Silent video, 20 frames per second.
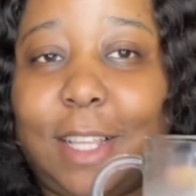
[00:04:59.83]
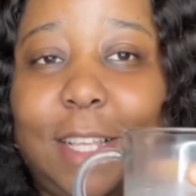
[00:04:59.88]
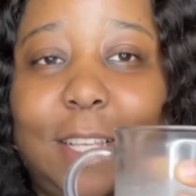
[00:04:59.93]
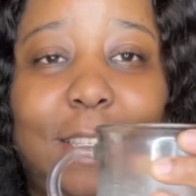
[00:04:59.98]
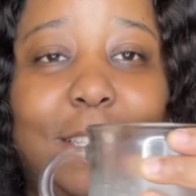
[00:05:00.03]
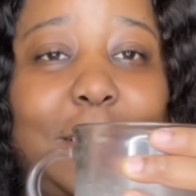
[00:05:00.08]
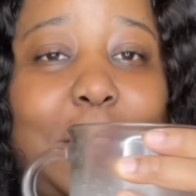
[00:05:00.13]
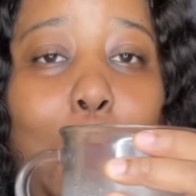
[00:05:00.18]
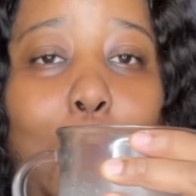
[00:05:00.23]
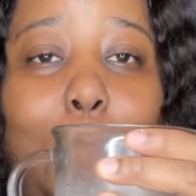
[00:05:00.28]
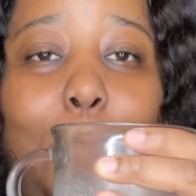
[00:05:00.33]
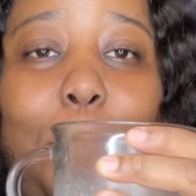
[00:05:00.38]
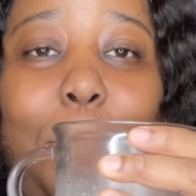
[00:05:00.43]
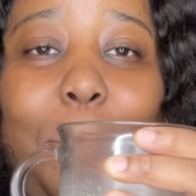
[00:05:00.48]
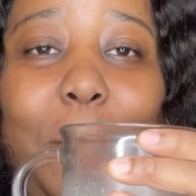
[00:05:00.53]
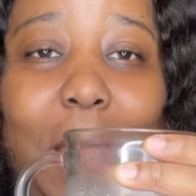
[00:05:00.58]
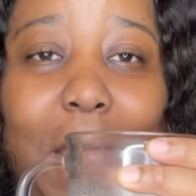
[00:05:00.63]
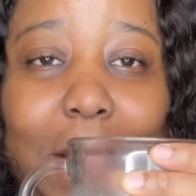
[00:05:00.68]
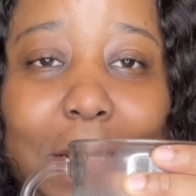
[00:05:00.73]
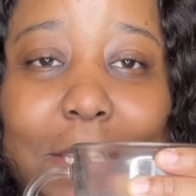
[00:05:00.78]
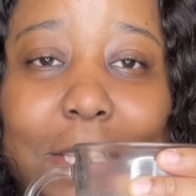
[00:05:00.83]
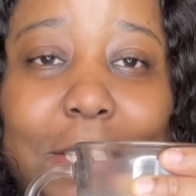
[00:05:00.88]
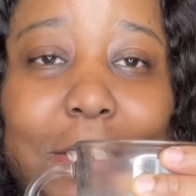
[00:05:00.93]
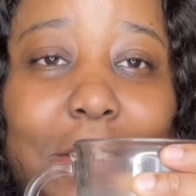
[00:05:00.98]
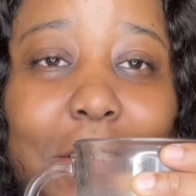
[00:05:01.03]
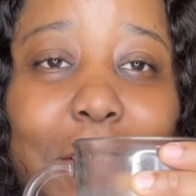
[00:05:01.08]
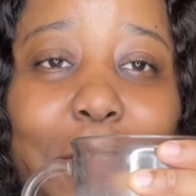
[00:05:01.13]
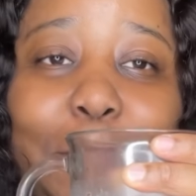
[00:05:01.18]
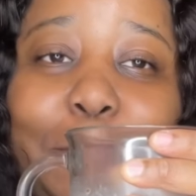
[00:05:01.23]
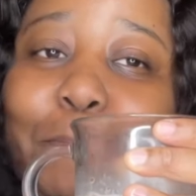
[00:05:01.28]
is is the best
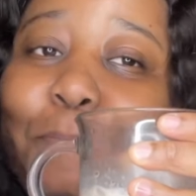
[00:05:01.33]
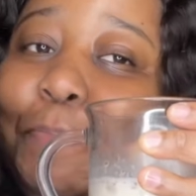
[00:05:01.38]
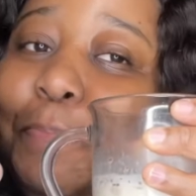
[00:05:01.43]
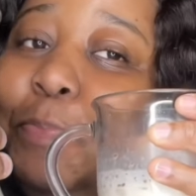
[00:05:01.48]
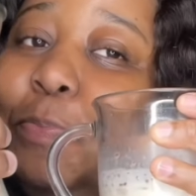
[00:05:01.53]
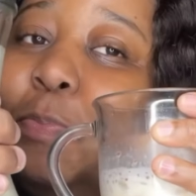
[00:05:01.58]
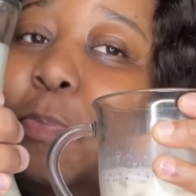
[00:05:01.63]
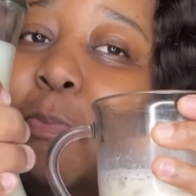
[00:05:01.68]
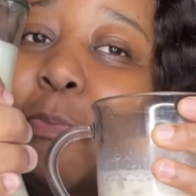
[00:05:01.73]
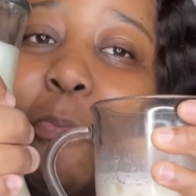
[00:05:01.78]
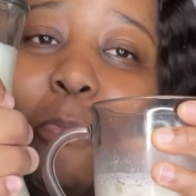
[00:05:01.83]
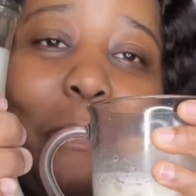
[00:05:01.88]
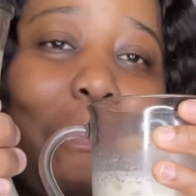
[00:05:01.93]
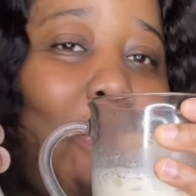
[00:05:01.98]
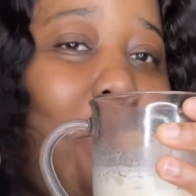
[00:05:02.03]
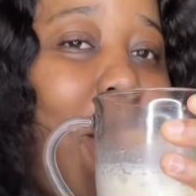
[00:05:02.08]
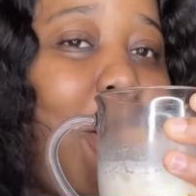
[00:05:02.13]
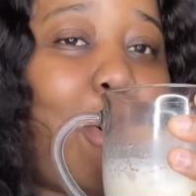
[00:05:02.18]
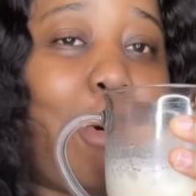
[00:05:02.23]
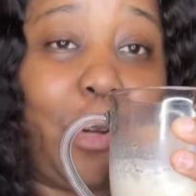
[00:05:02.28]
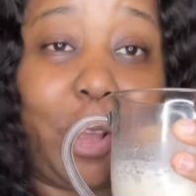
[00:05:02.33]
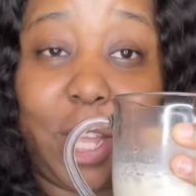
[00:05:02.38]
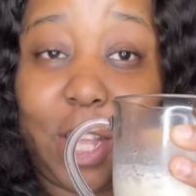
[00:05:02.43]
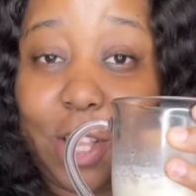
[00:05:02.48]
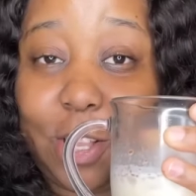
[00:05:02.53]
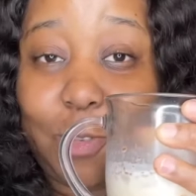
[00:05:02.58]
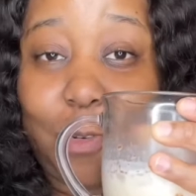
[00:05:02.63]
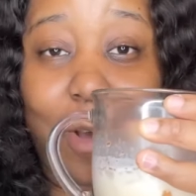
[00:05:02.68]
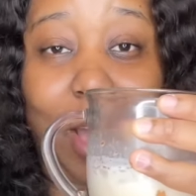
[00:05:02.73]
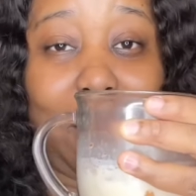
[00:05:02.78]

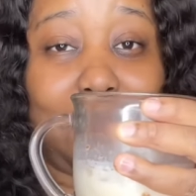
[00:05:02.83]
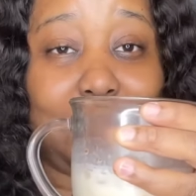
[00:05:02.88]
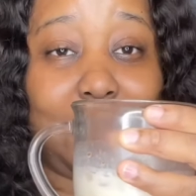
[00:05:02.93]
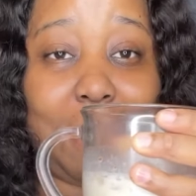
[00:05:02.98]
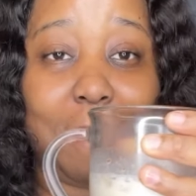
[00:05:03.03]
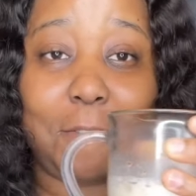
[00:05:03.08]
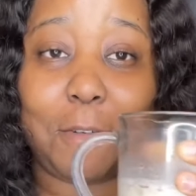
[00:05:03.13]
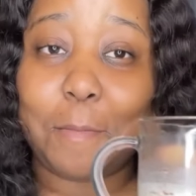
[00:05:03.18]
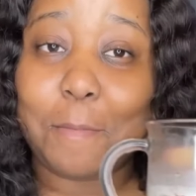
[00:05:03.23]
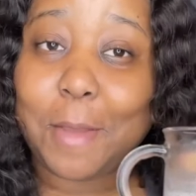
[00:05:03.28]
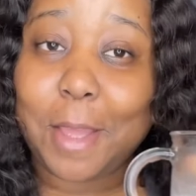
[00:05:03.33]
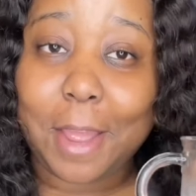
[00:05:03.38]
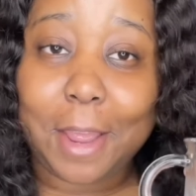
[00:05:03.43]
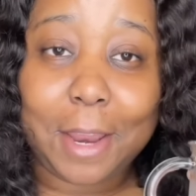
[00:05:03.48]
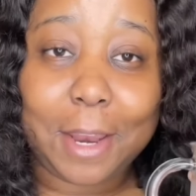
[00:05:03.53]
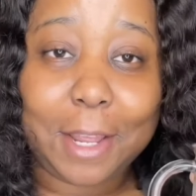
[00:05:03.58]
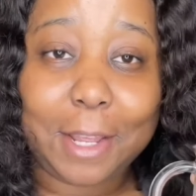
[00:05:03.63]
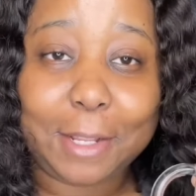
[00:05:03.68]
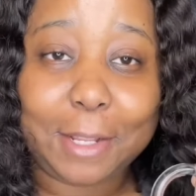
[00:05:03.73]
coquito I've ever made.